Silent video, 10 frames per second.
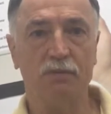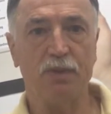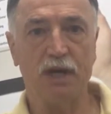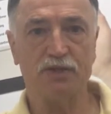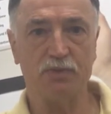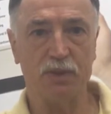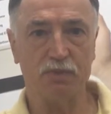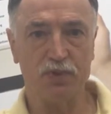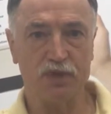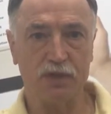and possibly
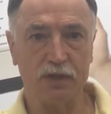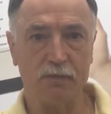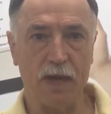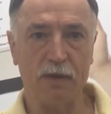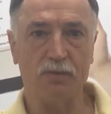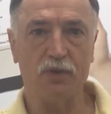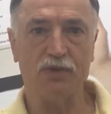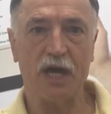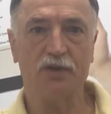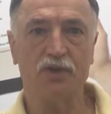pushing the command post
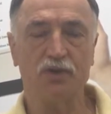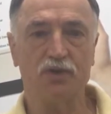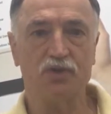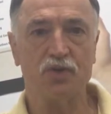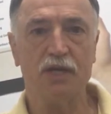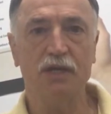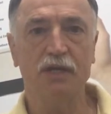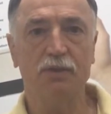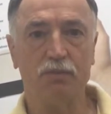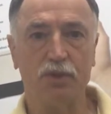out to the
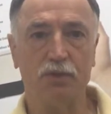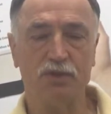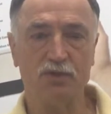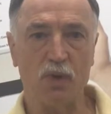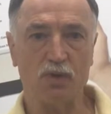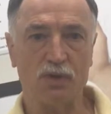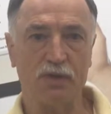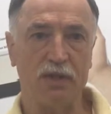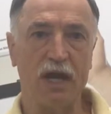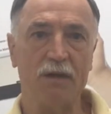street, pulling smoke to the
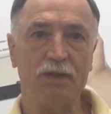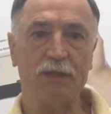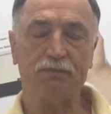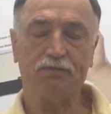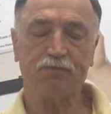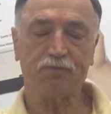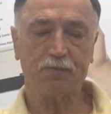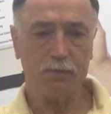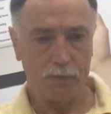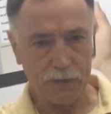lobby.
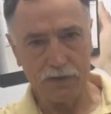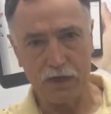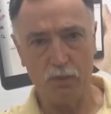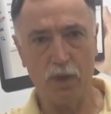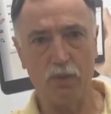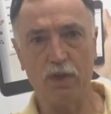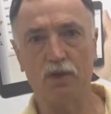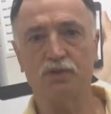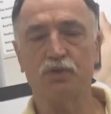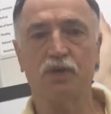Then we would
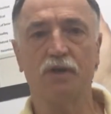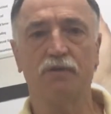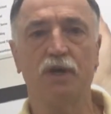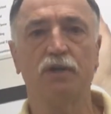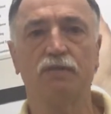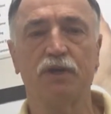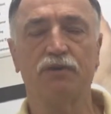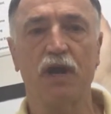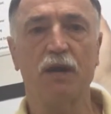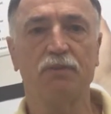also cover
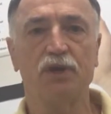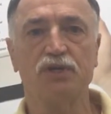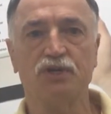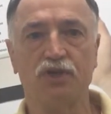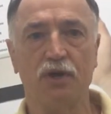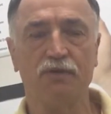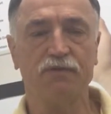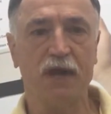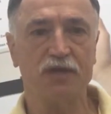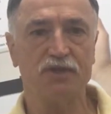elevator operations, all the
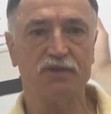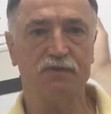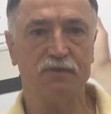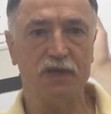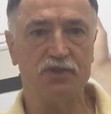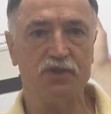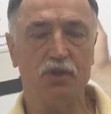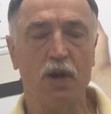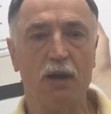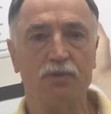facets of phase
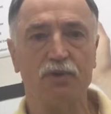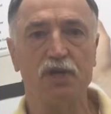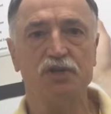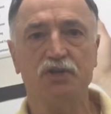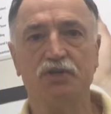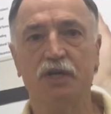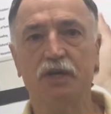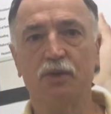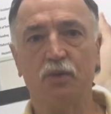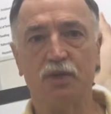2 operations,
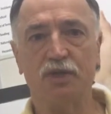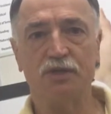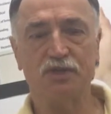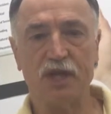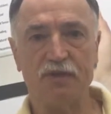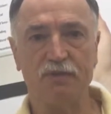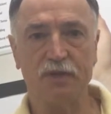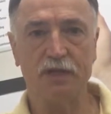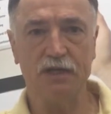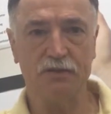where you can
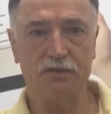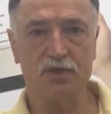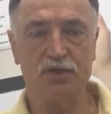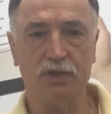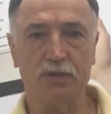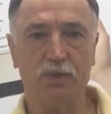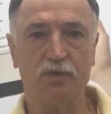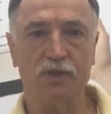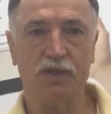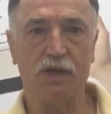safely and efficiently
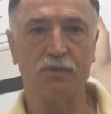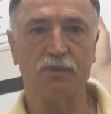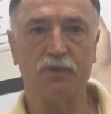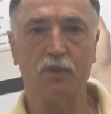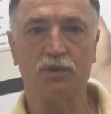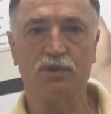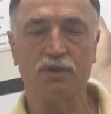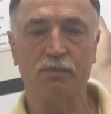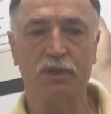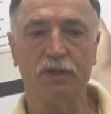move to the upper floors of
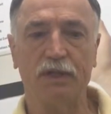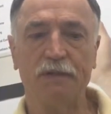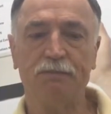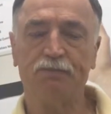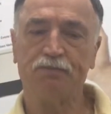the building.